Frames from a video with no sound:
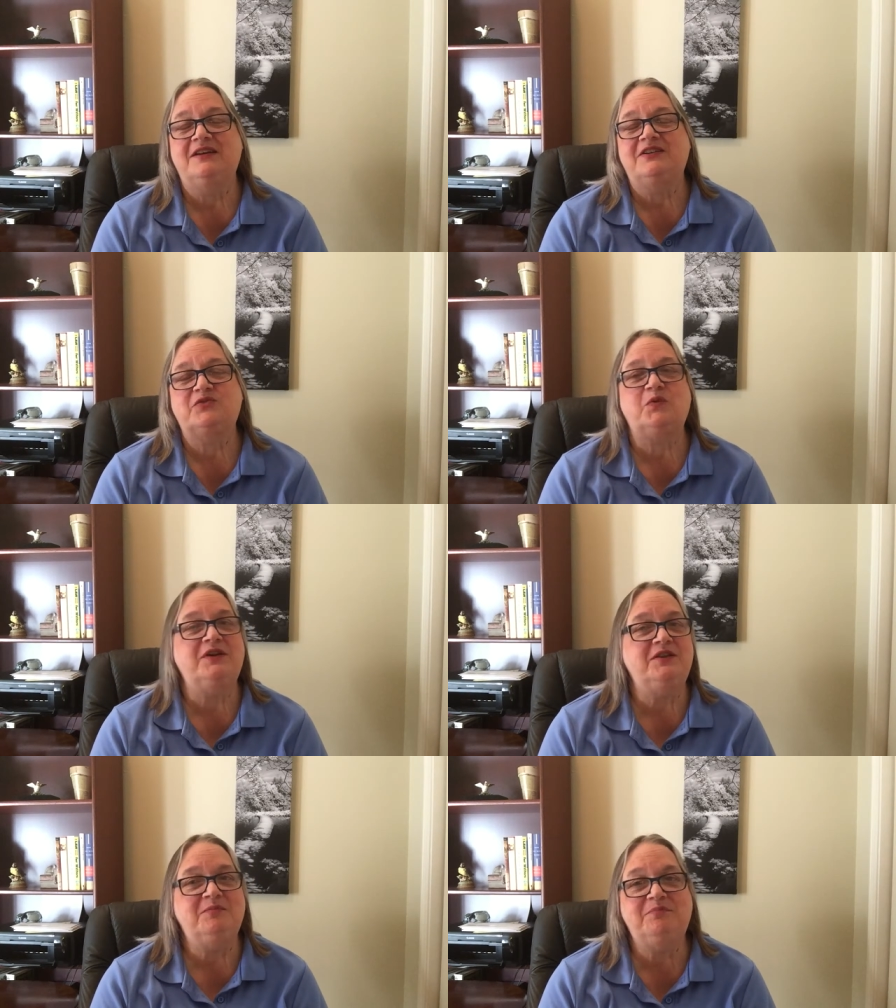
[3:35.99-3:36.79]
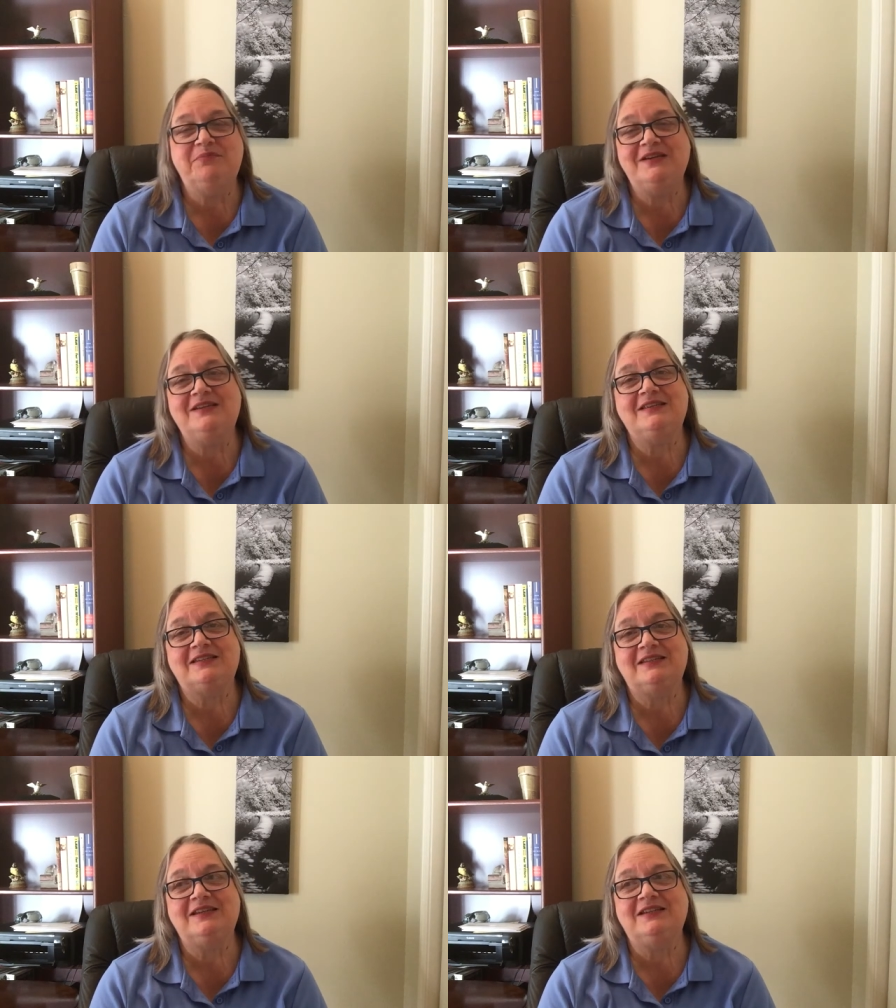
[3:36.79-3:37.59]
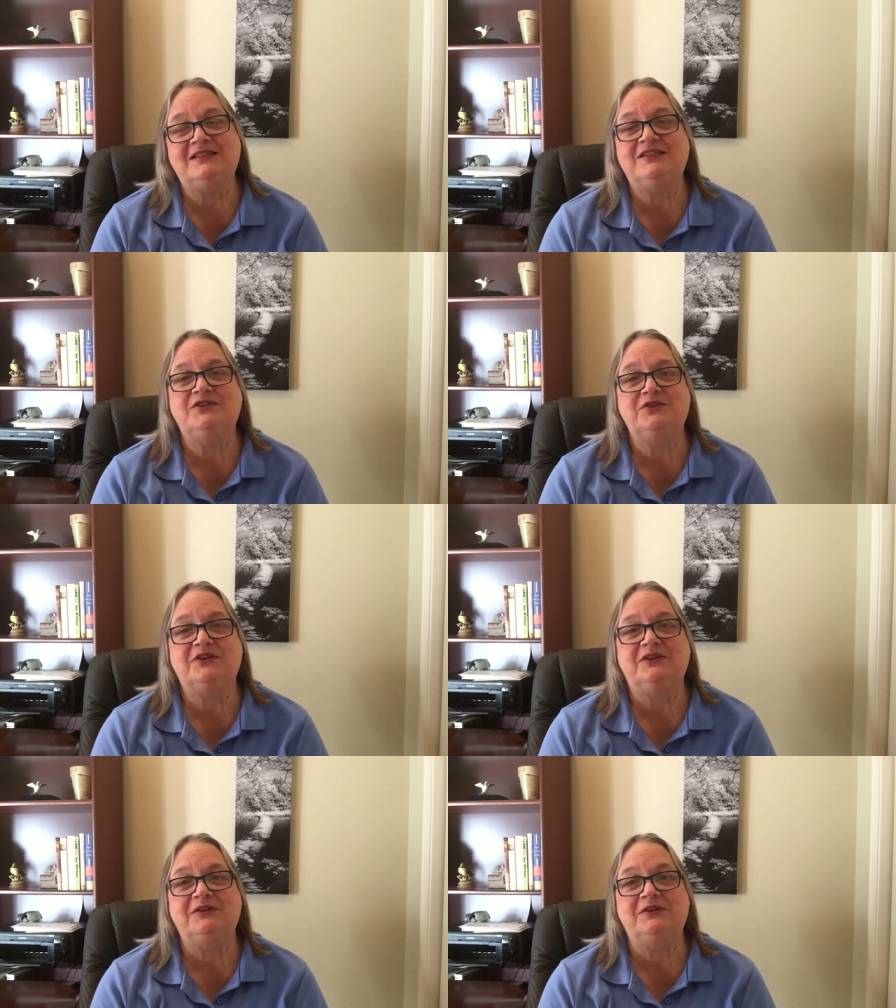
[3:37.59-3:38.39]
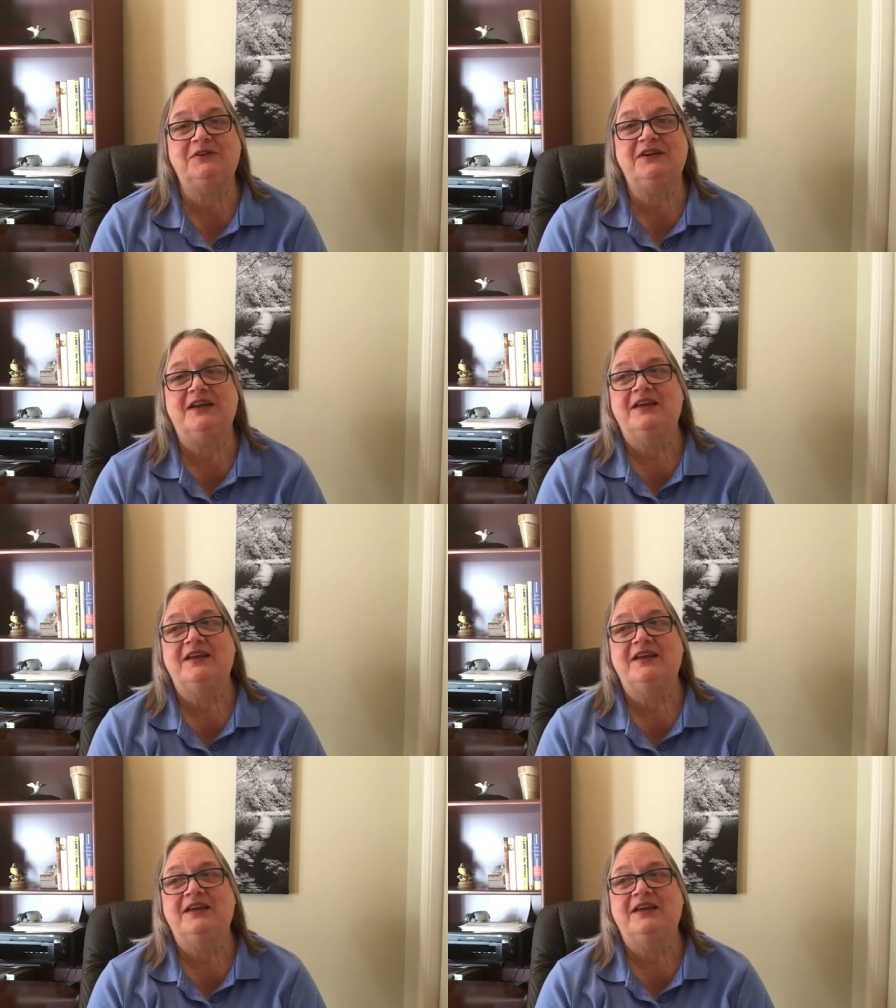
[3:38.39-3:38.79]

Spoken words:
is one of the biggest things that you can learn